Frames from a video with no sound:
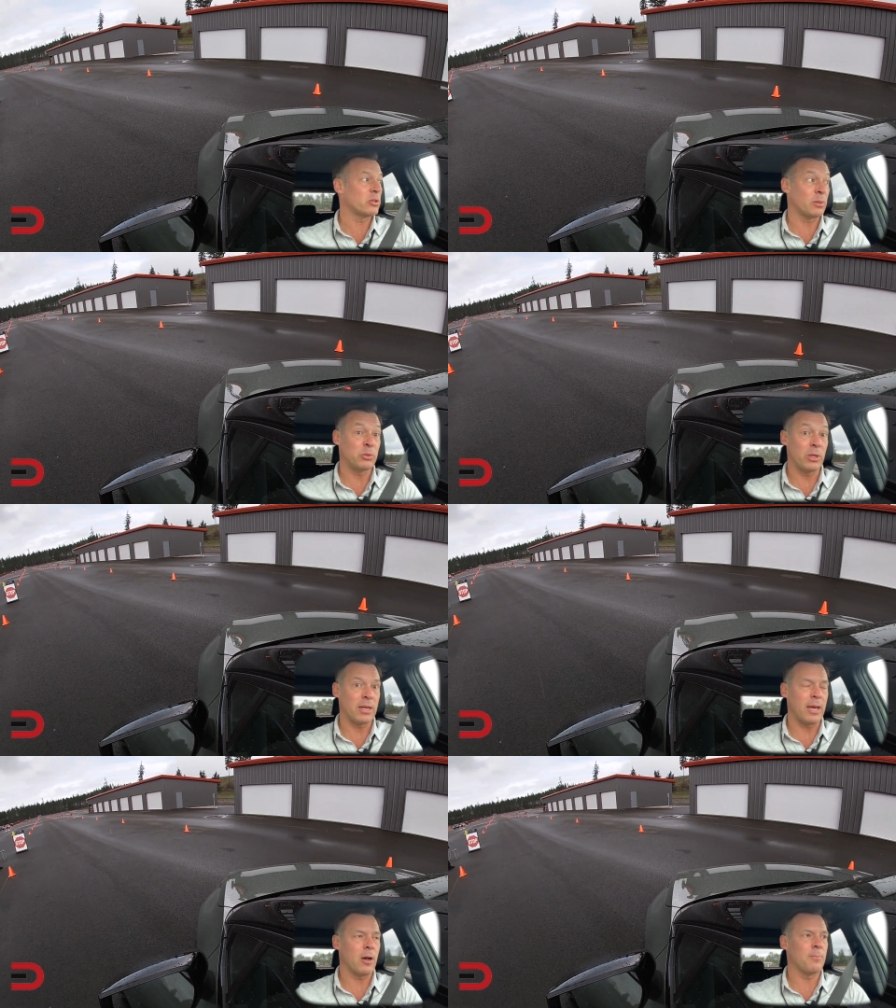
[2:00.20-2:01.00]
which I'm doing
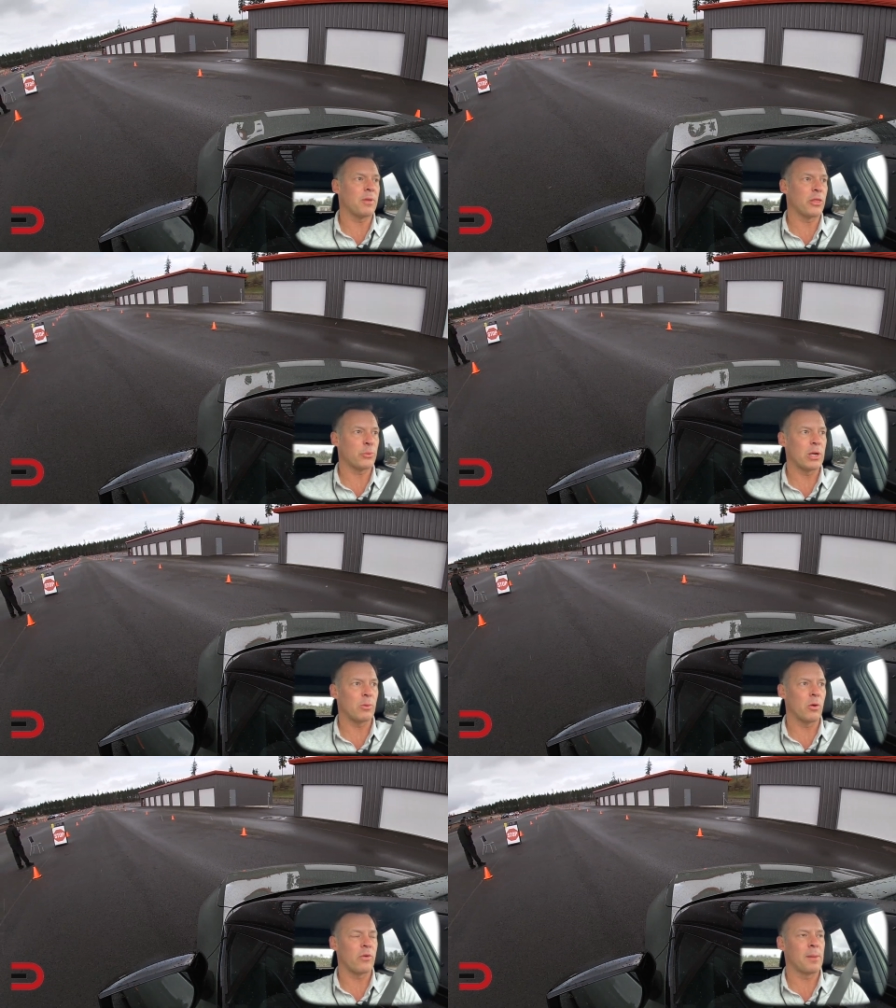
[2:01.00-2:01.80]
now, a
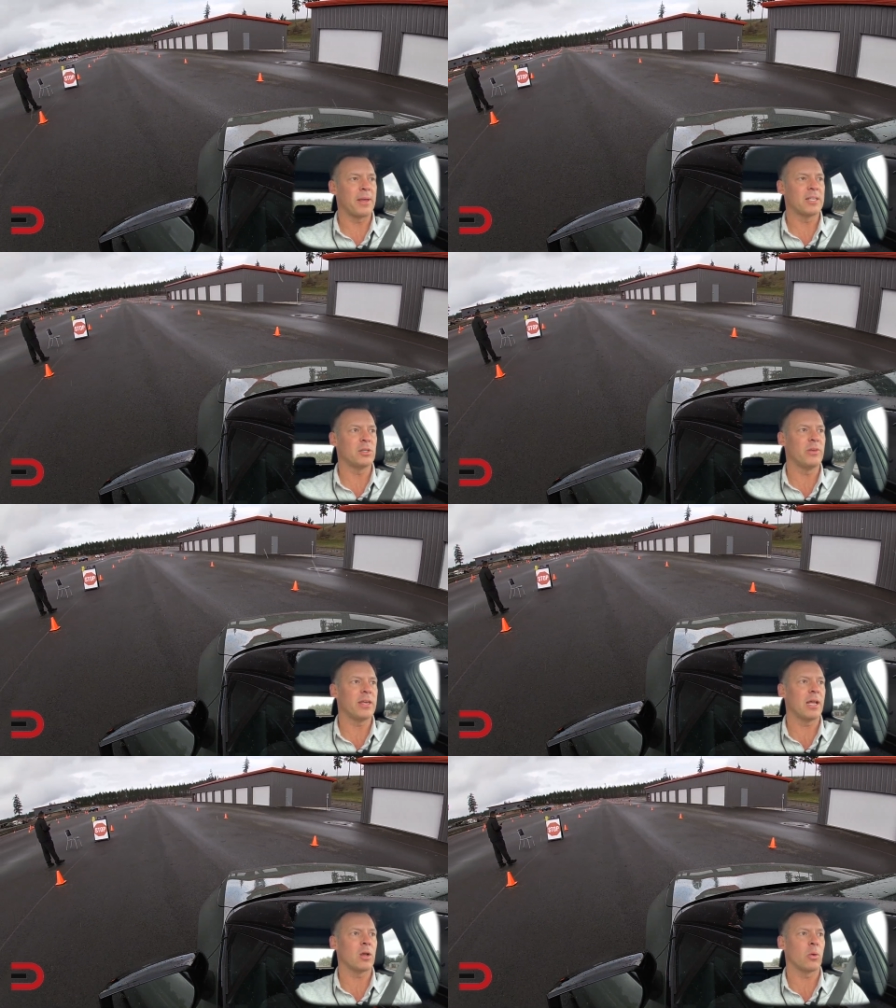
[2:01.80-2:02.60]
three-row family SUV
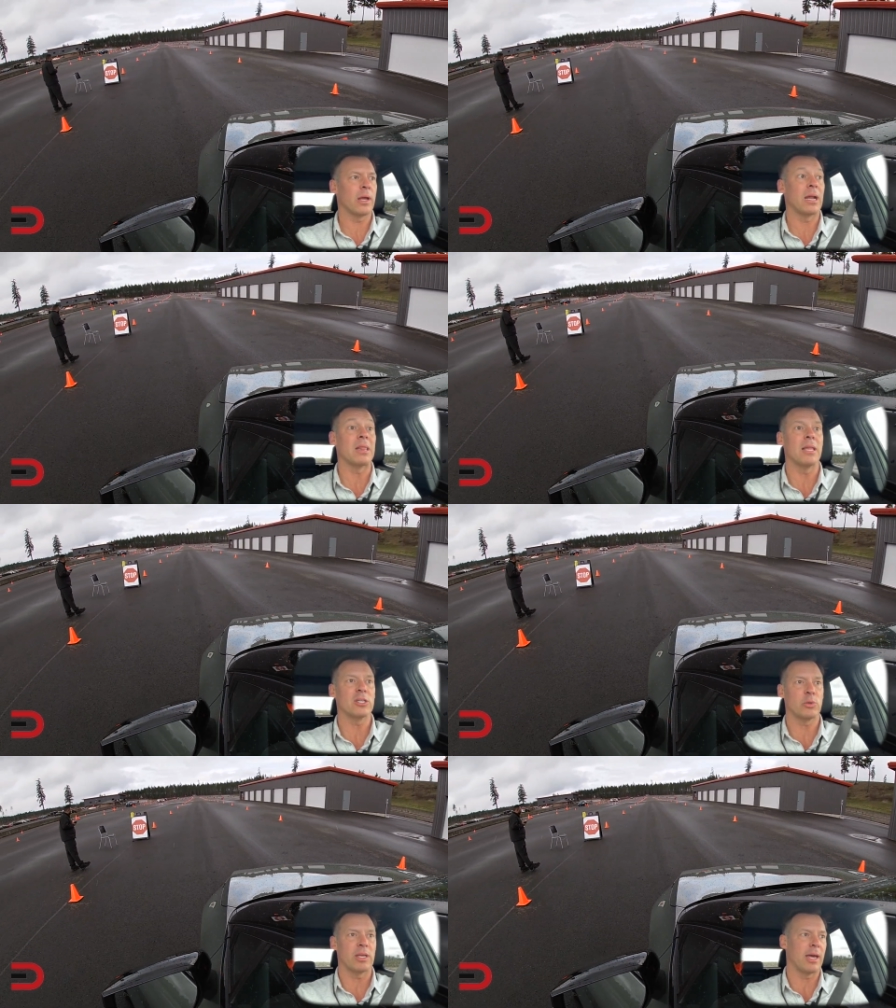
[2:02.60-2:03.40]
category, and a
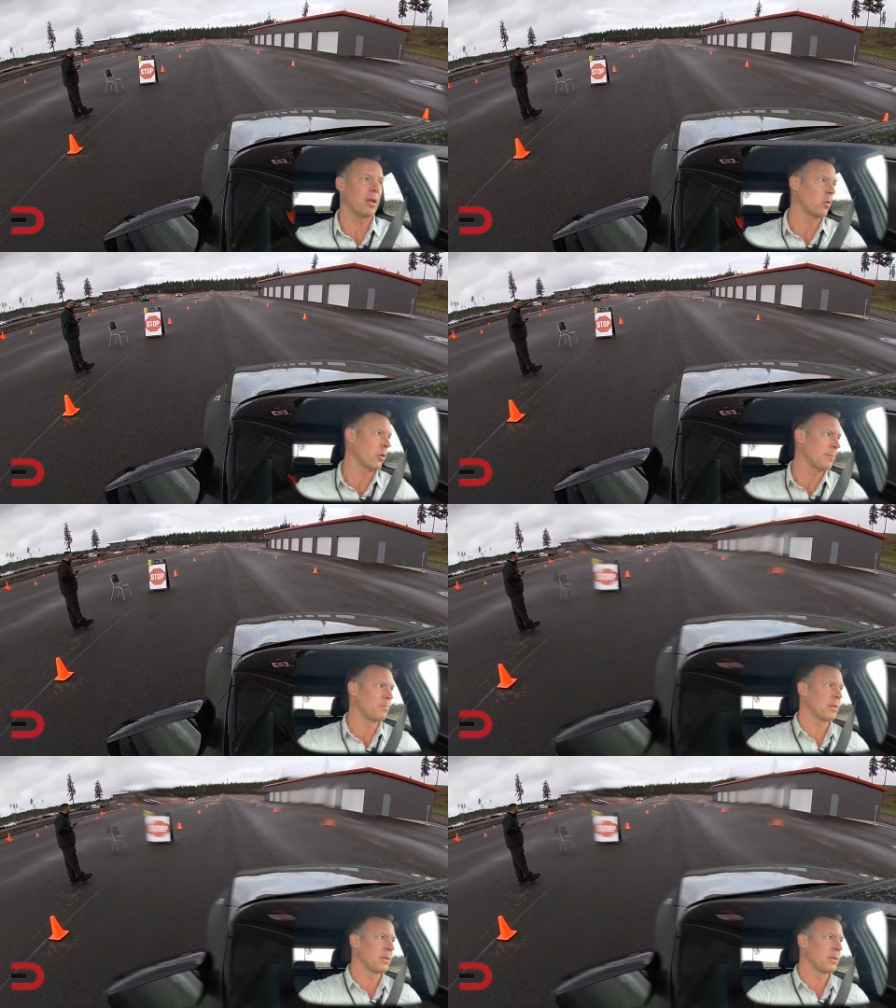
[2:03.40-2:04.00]
luxury category.